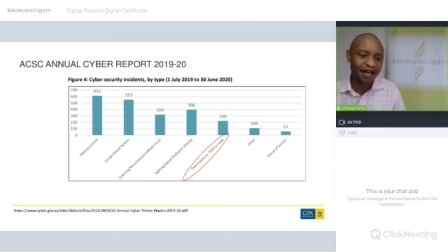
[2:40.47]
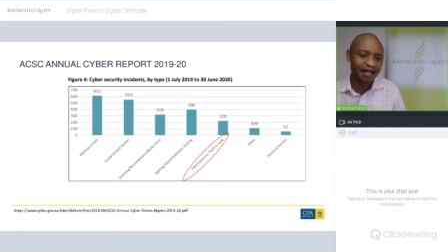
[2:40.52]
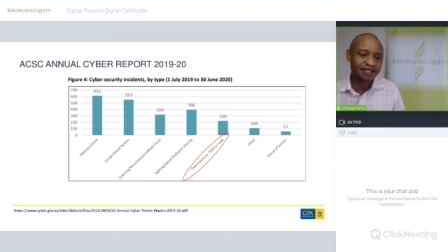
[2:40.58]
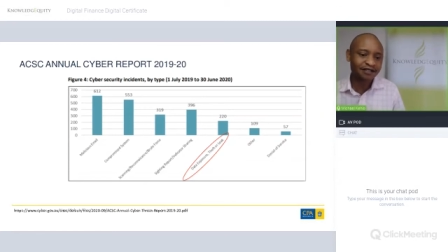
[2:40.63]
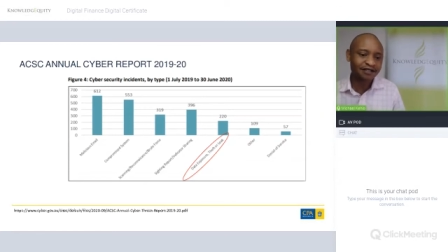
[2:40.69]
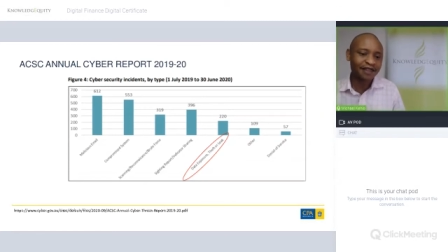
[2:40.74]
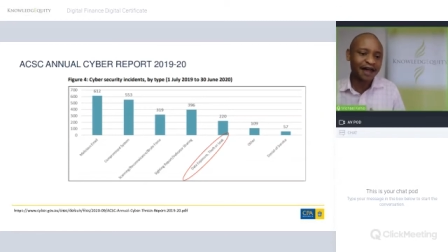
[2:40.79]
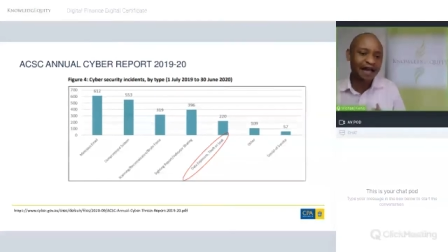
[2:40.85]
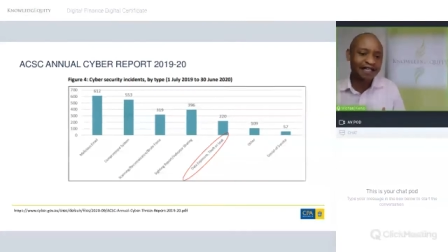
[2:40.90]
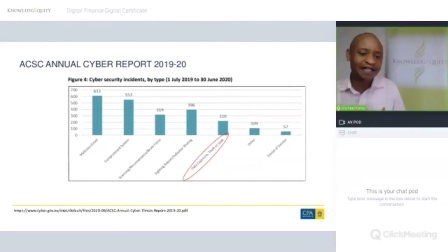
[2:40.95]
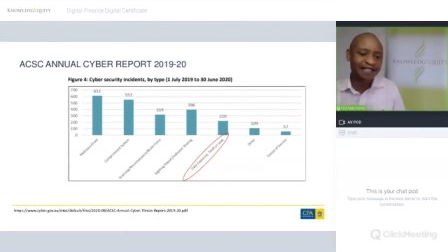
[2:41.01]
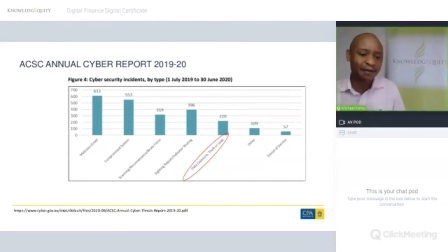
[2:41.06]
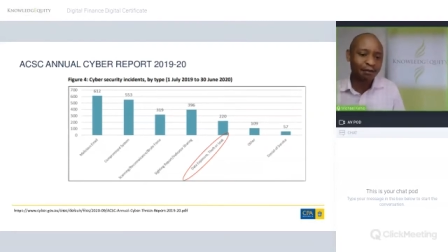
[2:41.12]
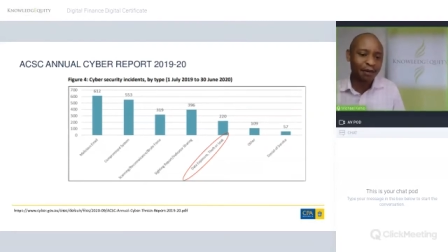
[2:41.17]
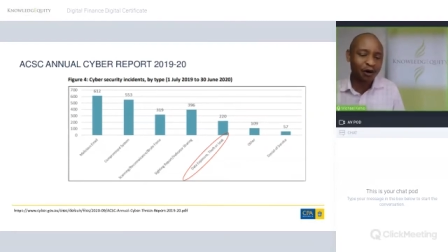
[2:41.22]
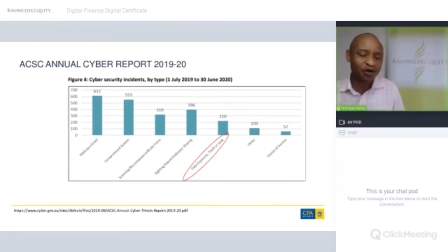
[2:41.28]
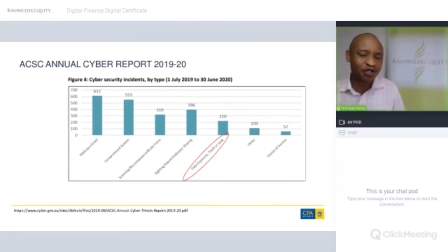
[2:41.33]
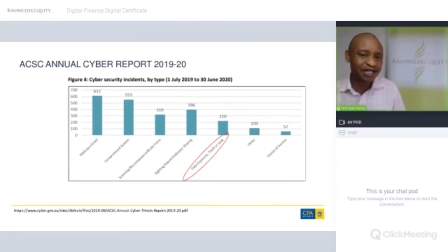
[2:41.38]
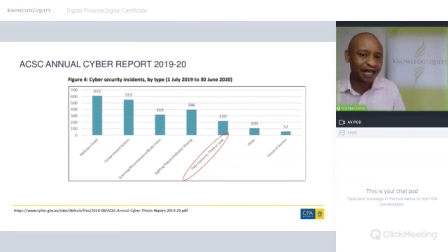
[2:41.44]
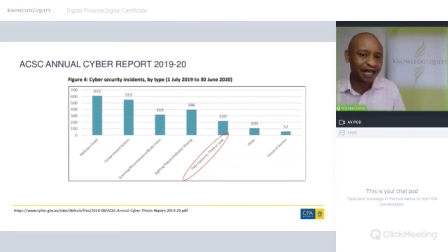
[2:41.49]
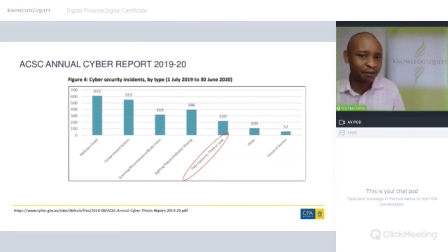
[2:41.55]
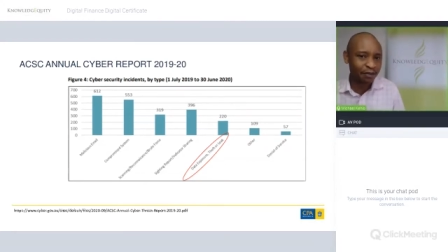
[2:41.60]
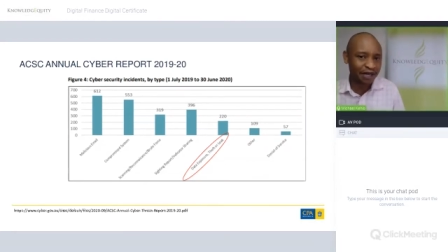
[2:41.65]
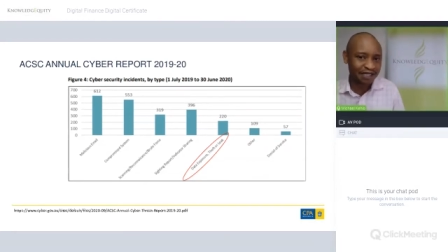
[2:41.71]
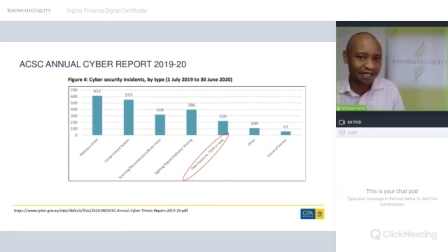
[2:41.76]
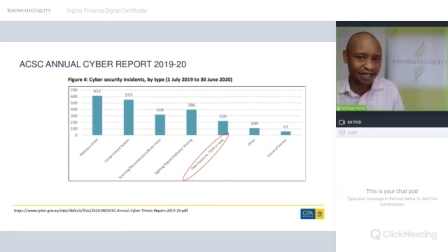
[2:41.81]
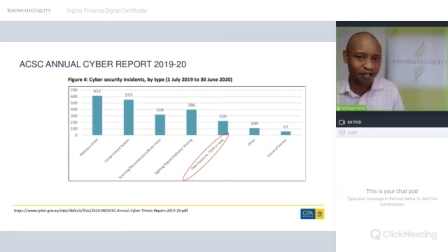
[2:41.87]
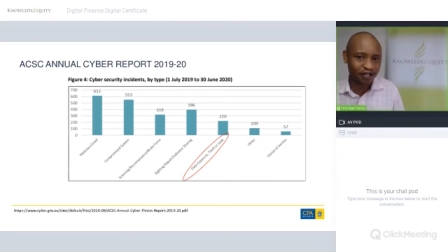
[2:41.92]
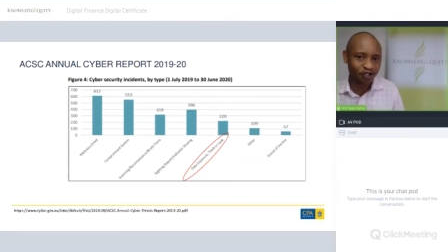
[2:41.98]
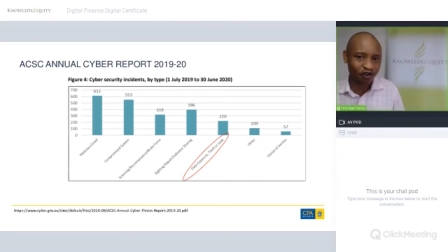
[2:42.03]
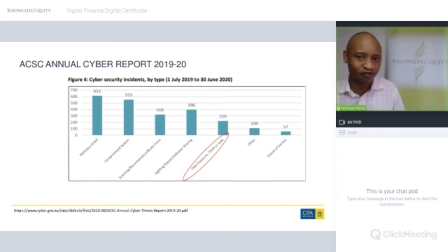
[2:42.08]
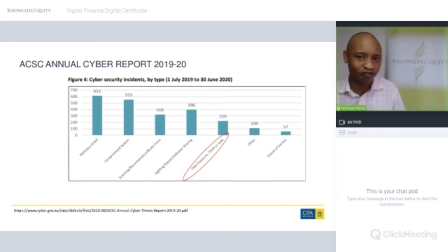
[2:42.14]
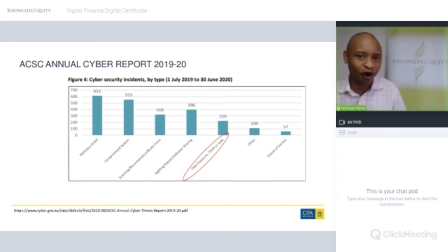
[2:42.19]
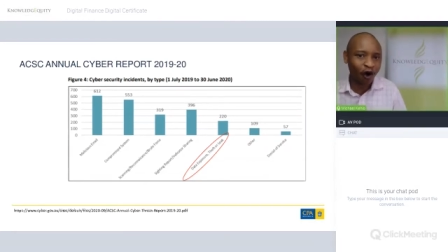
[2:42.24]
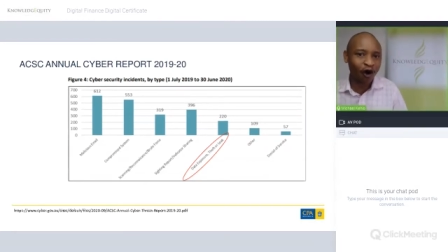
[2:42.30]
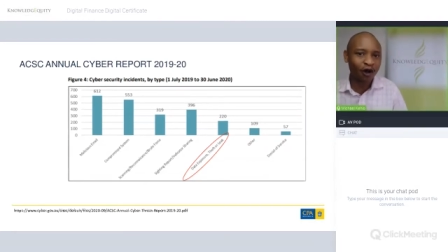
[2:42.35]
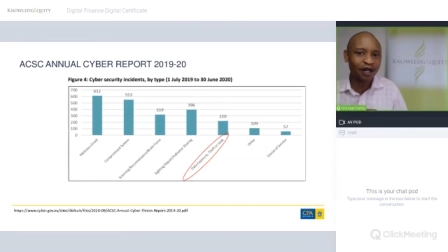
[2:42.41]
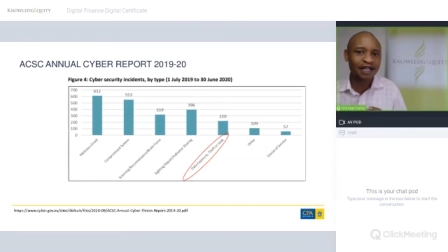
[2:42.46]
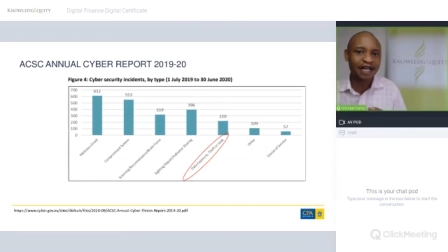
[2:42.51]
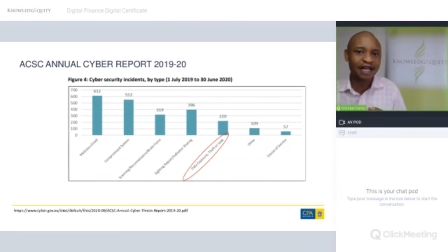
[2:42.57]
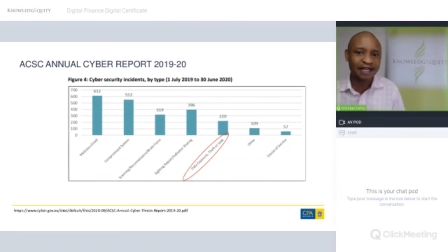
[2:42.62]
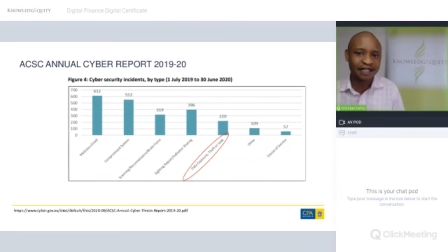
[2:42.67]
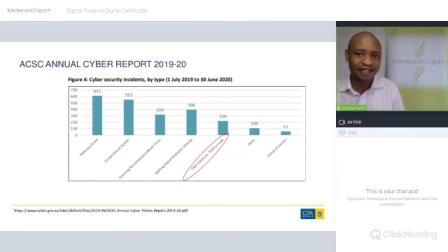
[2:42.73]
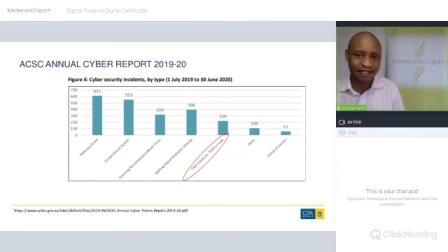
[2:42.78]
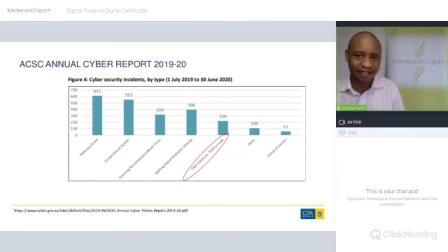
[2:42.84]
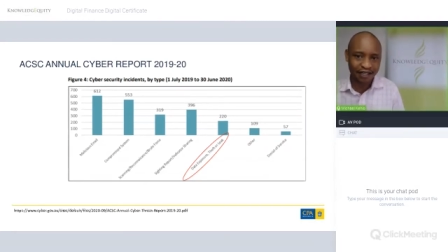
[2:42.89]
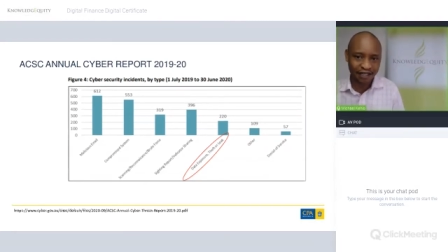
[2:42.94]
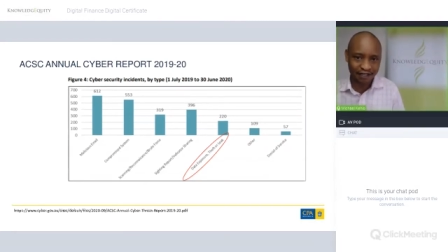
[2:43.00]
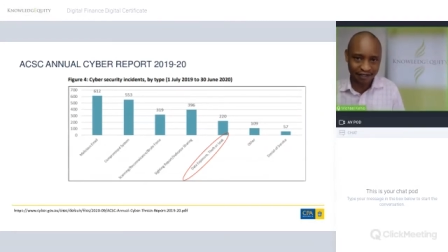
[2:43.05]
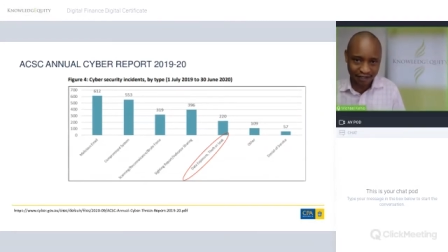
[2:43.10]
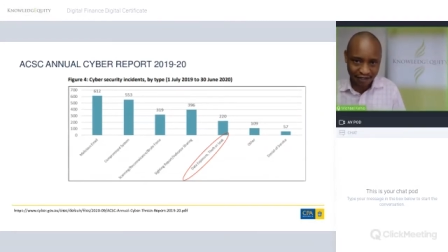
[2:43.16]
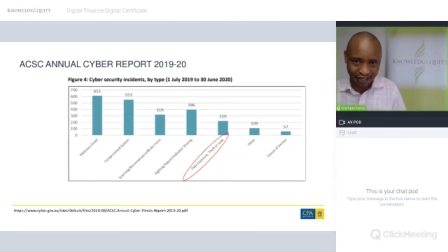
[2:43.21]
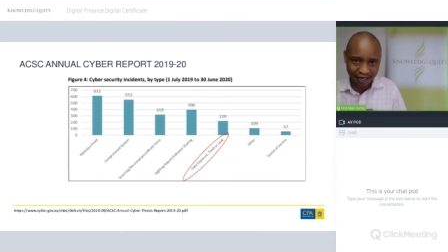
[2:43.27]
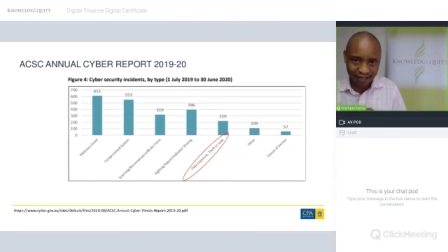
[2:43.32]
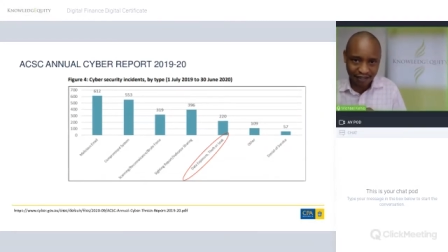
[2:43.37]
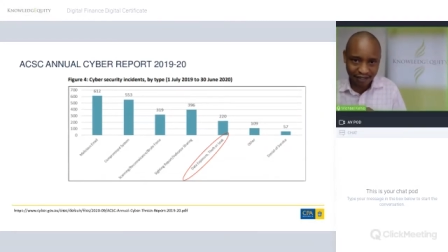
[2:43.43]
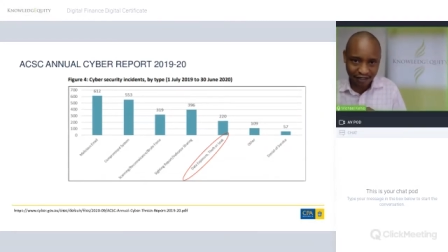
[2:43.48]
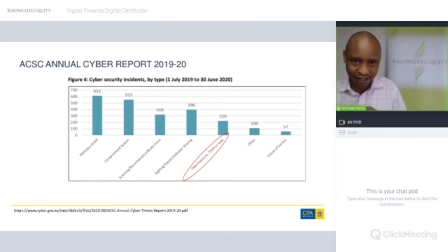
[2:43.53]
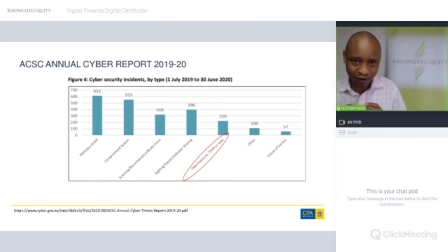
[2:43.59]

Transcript: And so that is about 10% of all the incidents that